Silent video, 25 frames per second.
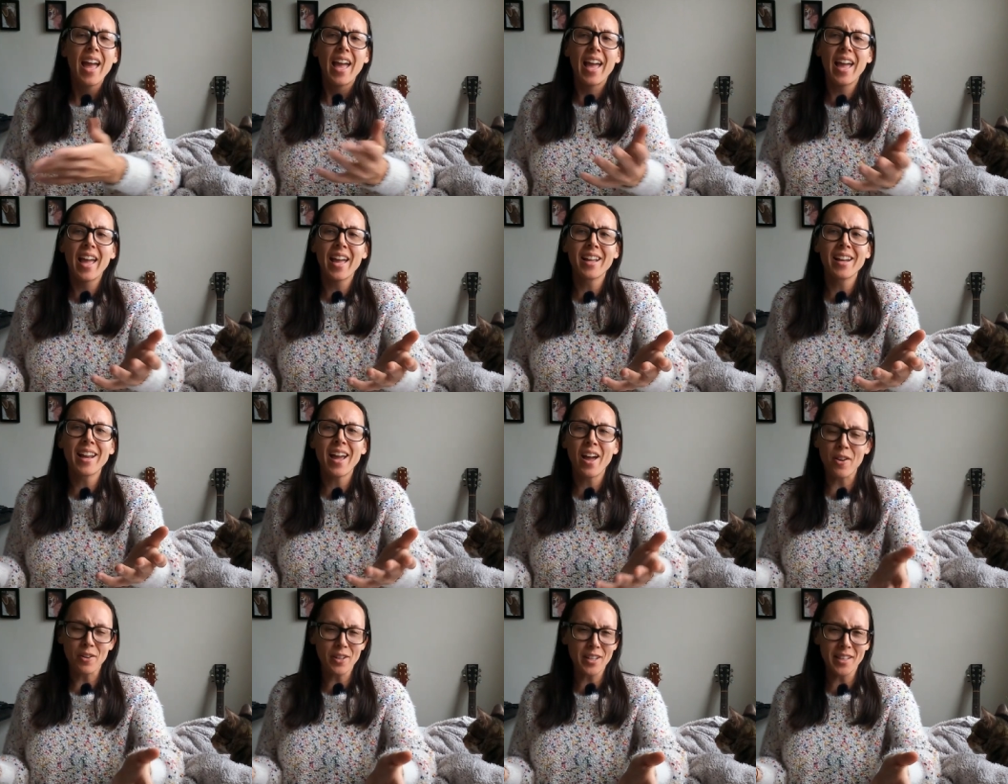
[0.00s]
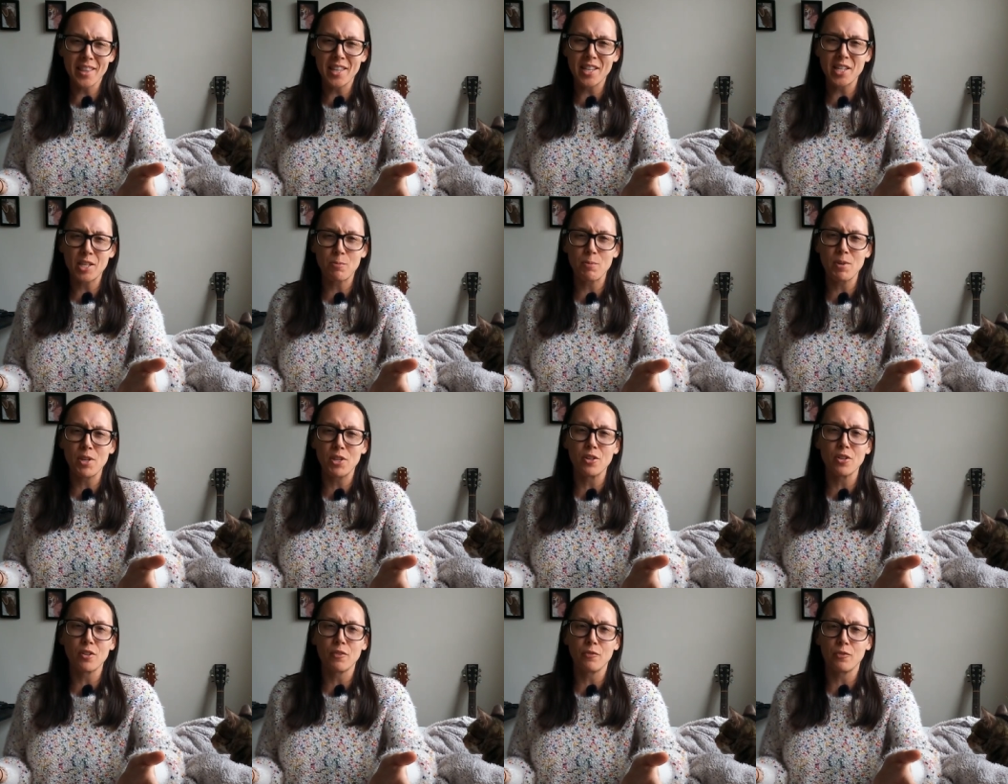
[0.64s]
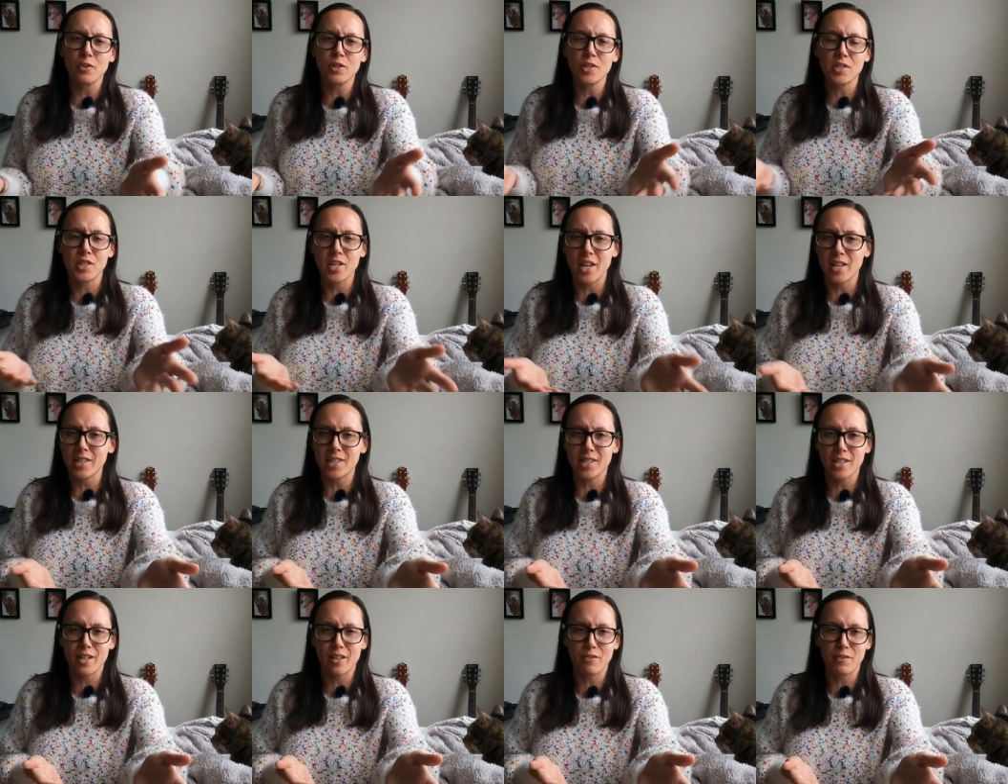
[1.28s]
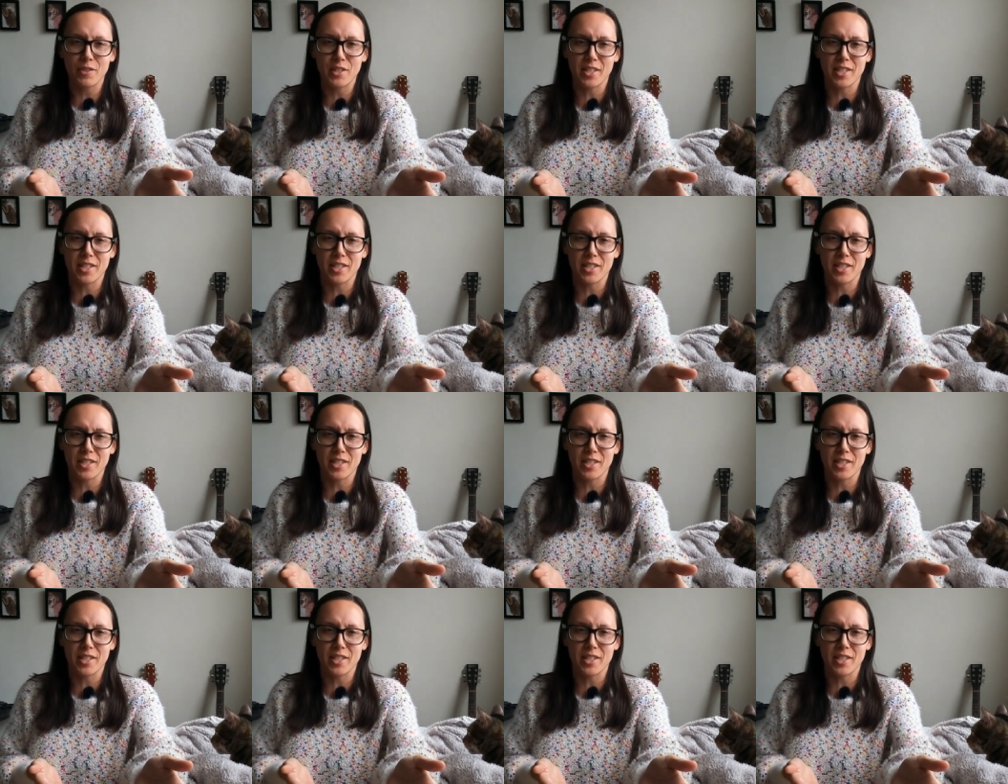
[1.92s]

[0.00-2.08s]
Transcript: And how could this be good for sensitive